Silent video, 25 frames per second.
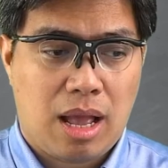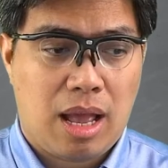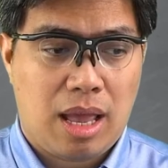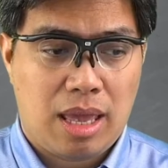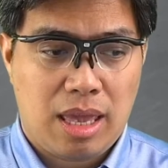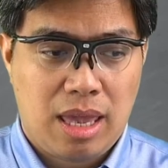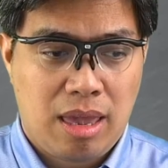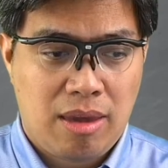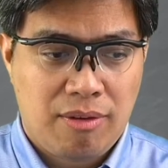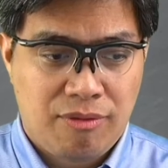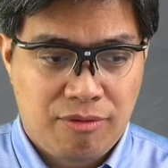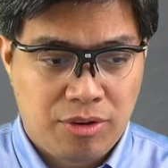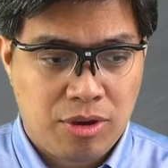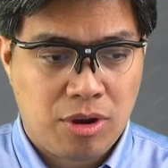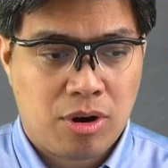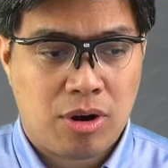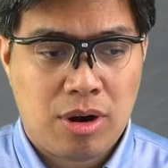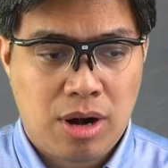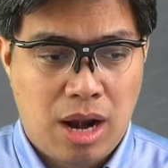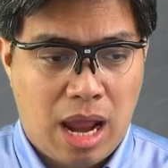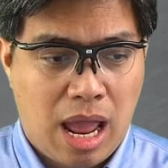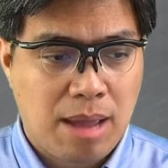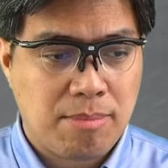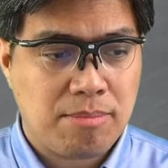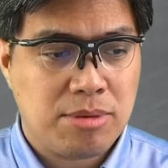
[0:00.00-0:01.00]
if you're
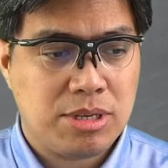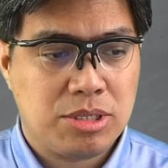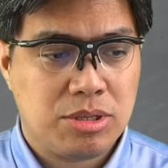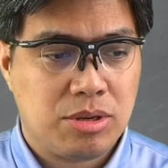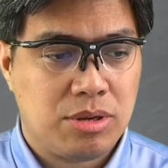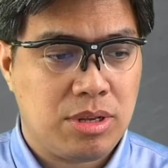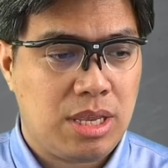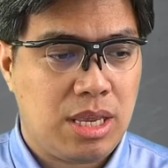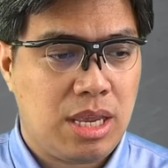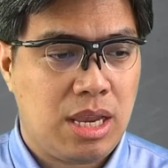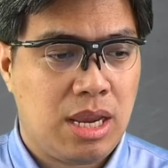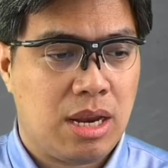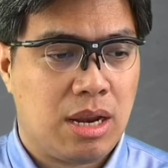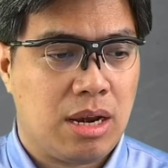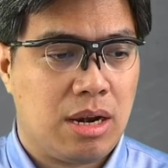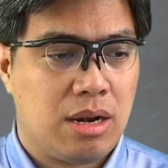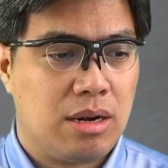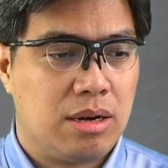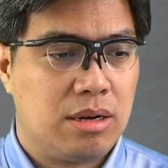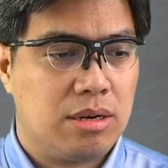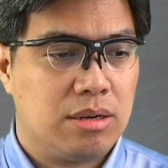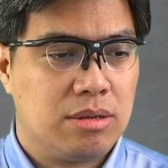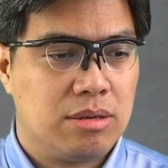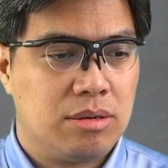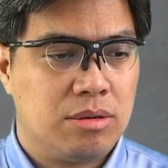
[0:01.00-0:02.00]
Amazon here,
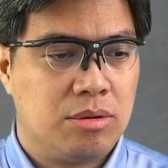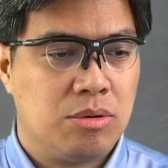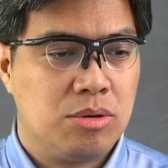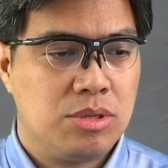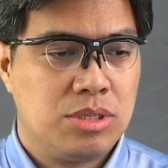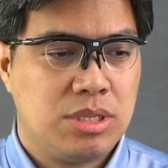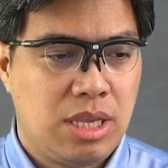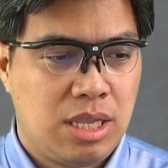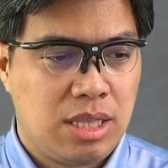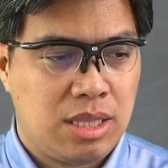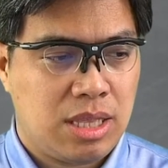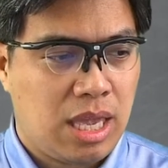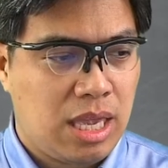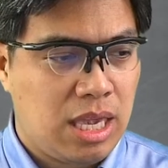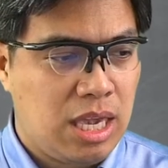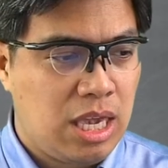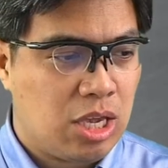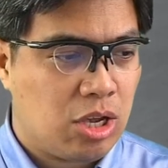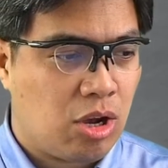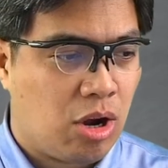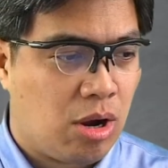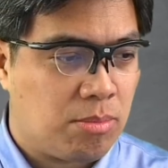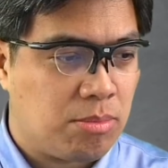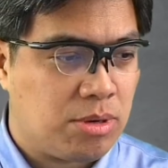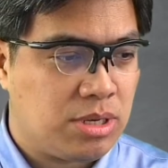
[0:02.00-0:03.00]
who's in the
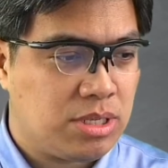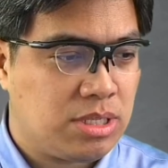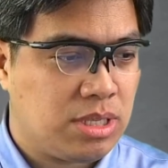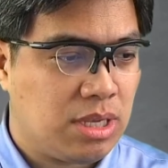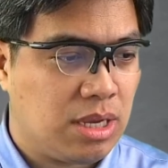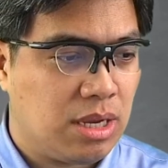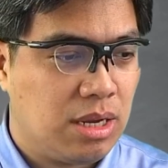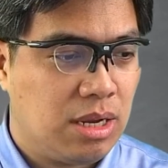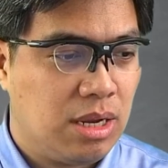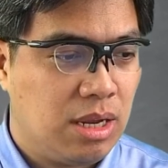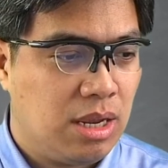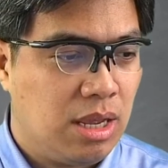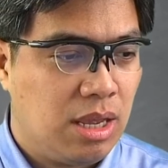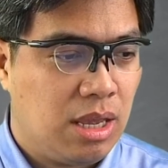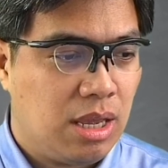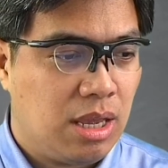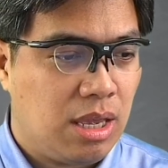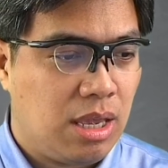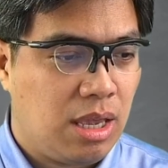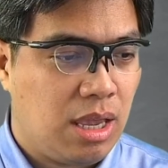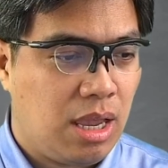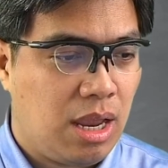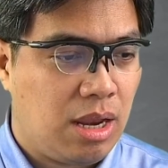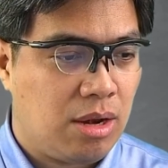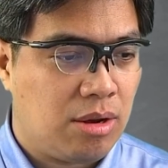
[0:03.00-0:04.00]
e-commerce,
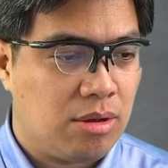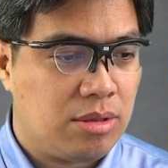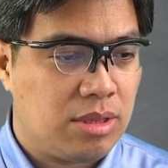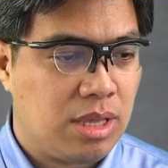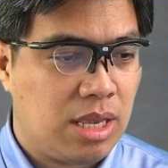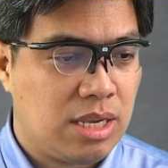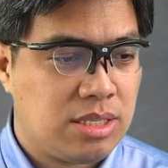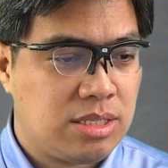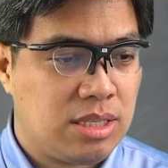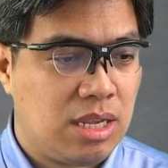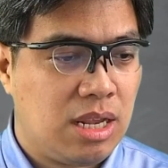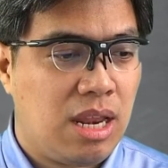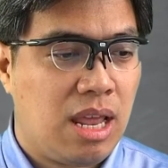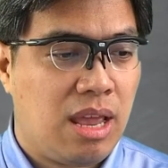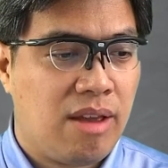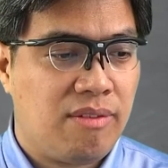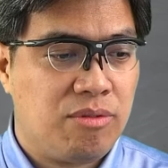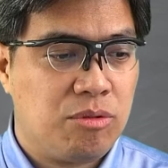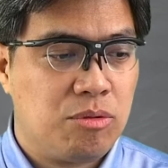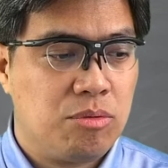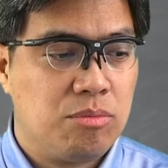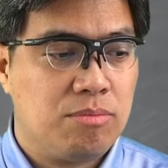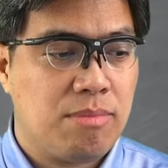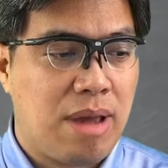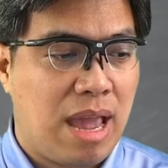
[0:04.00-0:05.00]
they still have
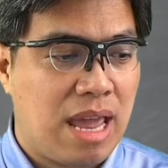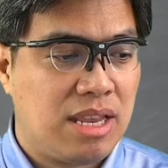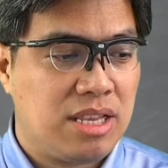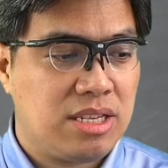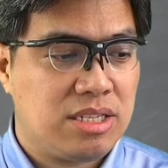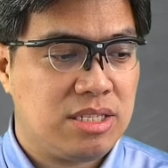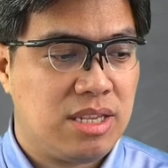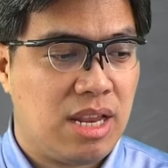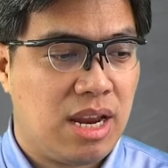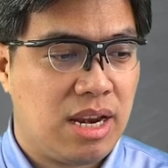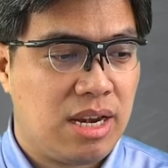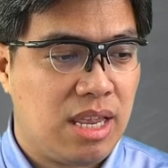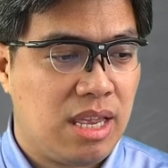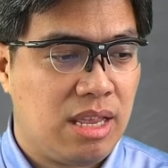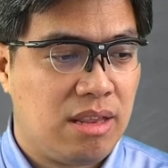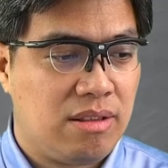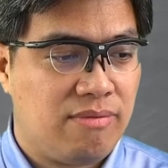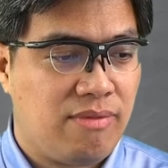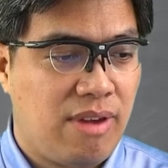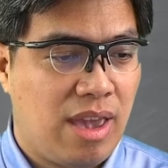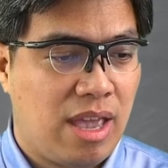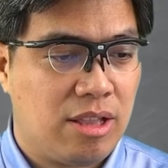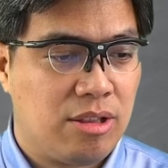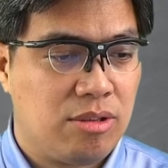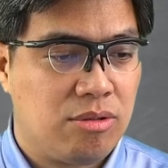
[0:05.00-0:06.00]
to manage their
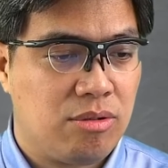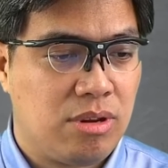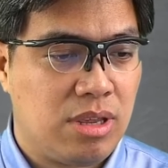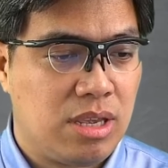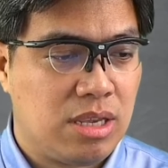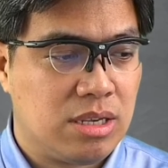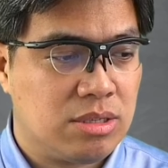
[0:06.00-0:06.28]
inventory.